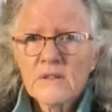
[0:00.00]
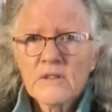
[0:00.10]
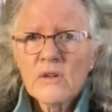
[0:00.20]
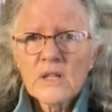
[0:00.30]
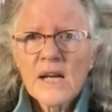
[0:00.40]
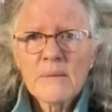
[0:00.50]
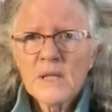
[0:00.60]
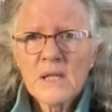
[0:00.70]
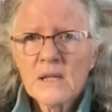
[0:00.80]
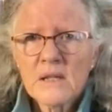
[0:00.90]
Don't come
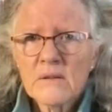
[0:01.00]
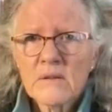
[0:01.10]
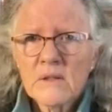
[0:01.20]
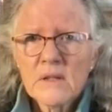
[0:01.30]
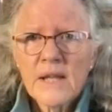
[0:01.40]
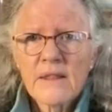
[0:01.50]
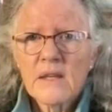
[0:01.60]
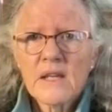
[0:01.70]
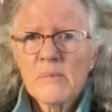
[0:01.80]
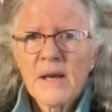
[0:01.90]
here and
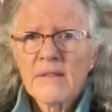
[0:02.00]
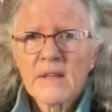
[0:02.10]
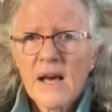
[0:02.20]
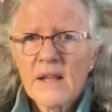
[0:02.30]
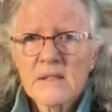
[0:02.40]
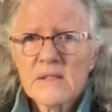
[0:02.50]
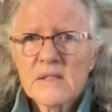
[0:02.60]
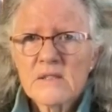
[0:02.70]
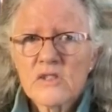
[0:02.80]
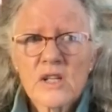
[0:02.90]
think about the
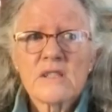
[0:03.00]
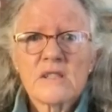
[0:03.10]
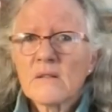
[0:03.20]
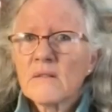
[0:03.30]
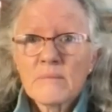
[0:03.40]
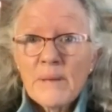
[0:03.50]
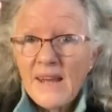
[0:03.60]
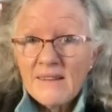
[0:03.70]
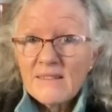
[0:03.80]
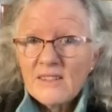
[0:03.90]
others, just
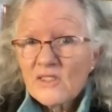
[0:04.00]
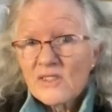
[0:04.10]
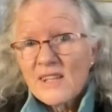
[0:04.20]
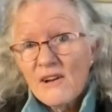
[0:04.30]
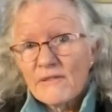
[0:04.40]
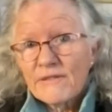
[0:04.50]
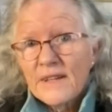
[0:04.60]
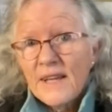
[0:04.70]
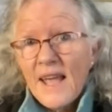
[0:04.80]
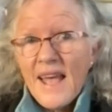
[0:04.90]
paint yourself.
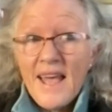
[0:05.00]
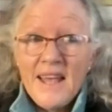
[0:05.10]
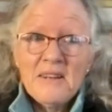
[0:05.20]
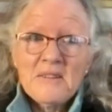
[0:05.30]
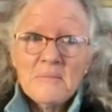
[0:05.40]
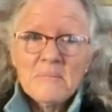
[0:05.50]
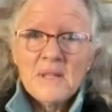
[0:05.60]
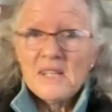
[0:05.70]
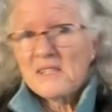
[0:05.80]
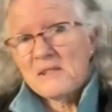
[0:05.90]
And
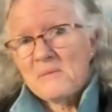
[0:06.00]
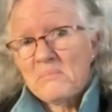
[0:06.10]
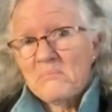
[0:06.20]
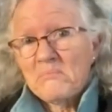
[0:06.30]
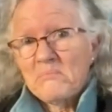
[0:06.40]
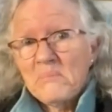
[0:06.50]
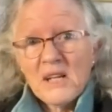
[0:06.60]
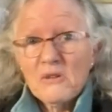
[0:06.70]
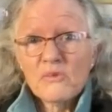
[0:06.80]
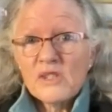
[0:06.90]

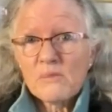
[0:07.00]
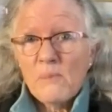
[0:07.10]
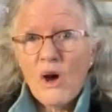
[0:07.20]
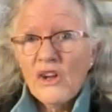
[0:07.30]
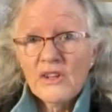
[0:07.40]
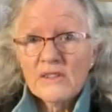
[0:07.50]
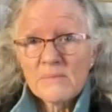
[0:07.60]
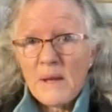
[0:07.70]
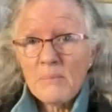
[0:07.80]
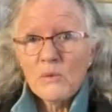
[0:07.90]
it'll respond,
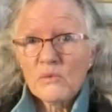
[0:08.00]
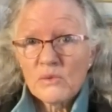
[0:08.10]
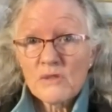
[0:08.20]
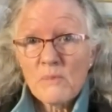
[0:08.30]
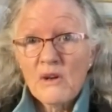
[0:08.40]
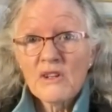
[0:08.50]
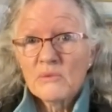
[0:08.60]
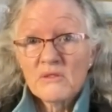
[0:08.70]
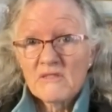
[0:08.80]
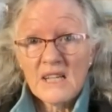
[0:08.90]
people will respond
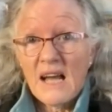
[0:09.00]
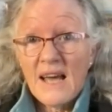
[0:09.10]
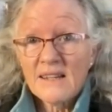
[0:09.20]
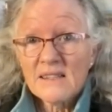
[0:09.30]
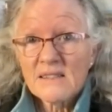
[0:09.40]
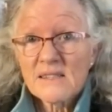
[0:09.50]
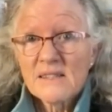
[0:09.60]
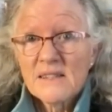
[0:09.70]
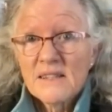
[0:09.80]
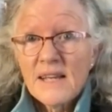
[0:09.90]
to it regardless,
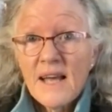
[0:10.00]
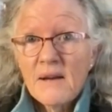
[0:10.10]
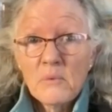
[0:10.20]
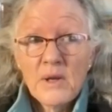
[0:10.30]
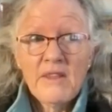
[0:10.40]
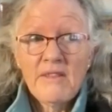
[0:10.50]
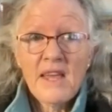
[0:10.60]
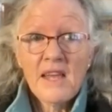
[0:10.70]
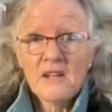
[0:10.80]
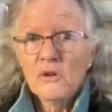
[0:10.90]
whether
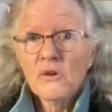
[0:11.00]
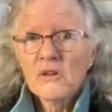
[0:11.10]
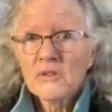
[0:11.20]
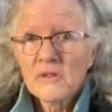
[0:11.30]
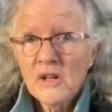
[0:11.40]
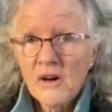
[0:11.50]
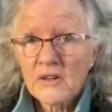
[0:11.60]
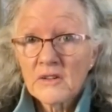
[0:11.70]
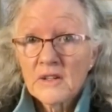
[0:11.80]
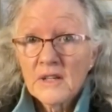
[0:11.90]
they ignore it or not.